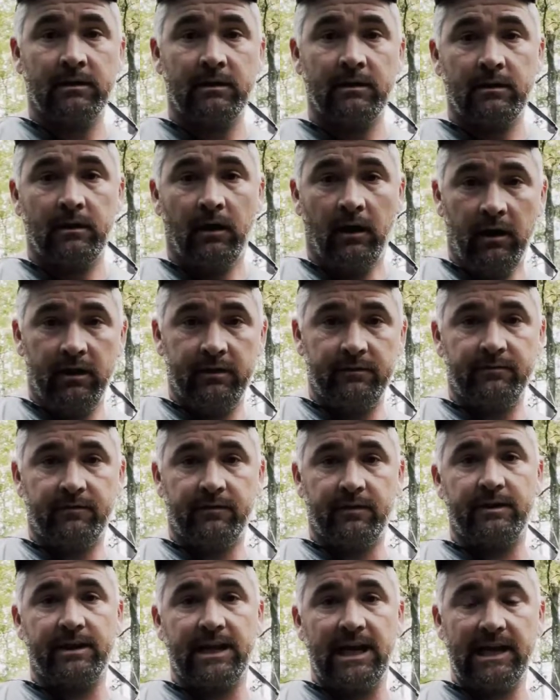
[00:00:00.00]
hunting for
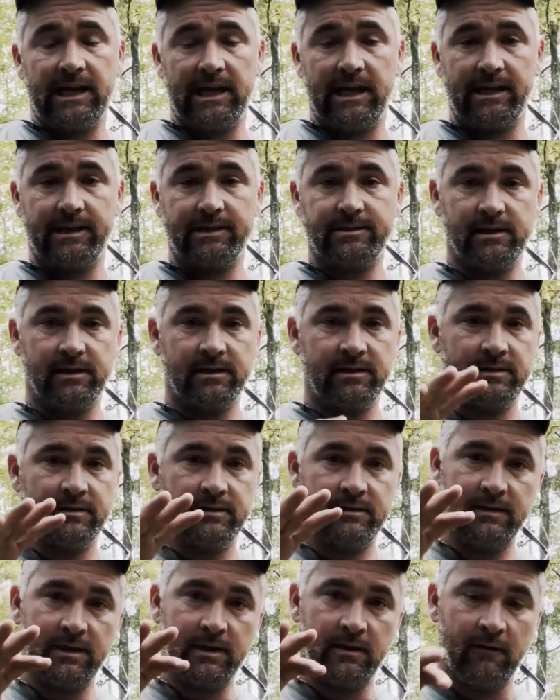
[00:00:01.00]
decades.
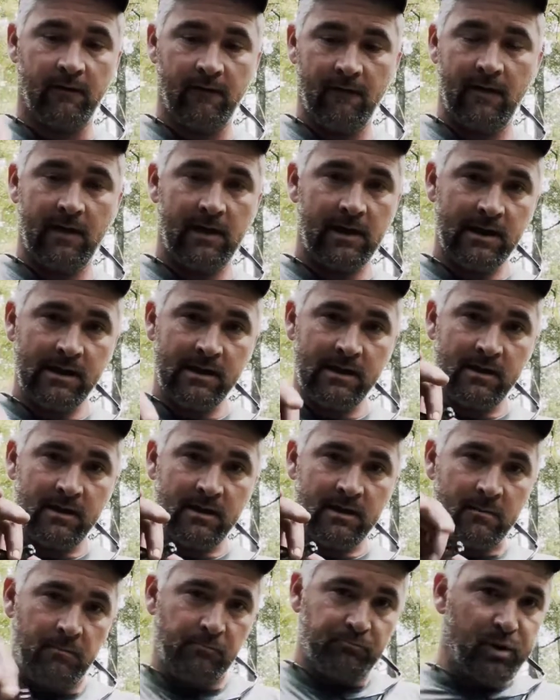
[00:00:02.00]
They'll
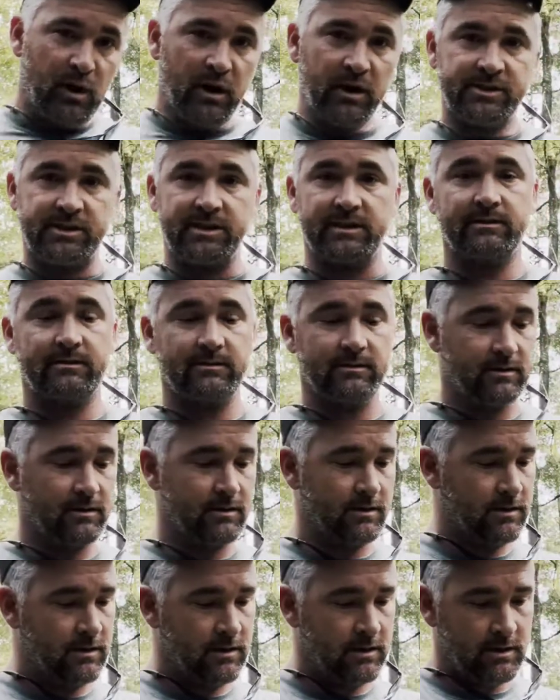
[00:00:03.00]
punch it.
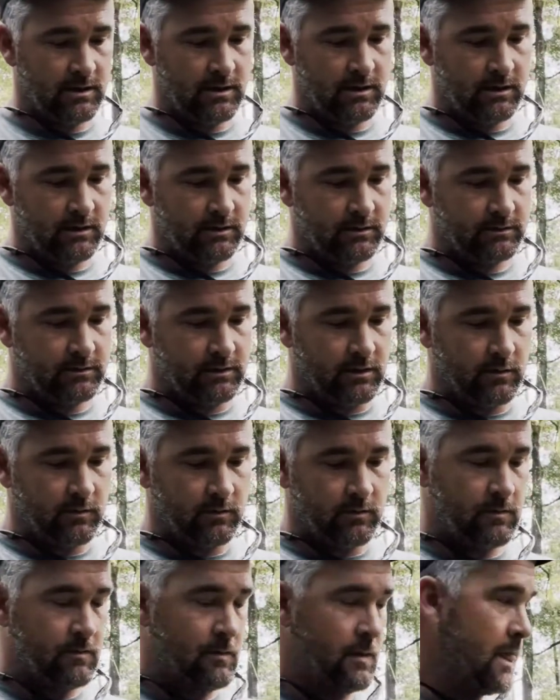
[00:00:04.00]
So
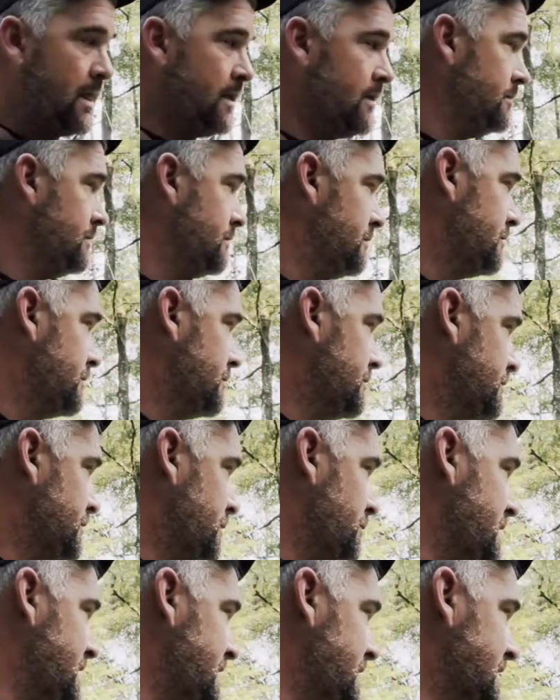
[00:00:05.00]
for
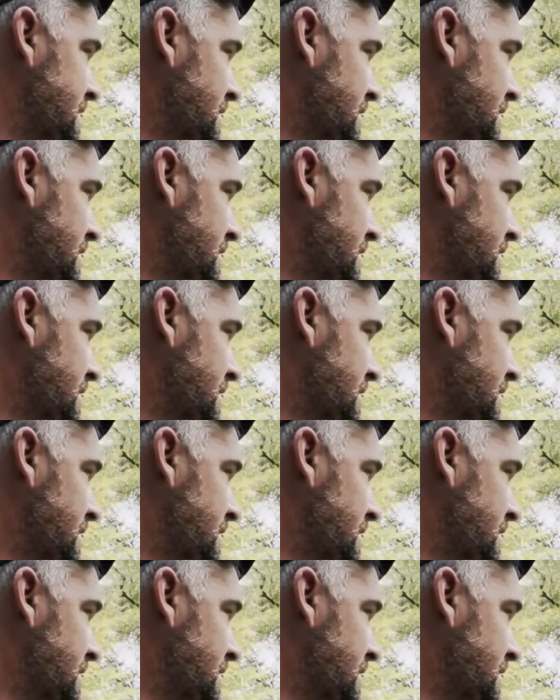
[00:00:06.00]
me,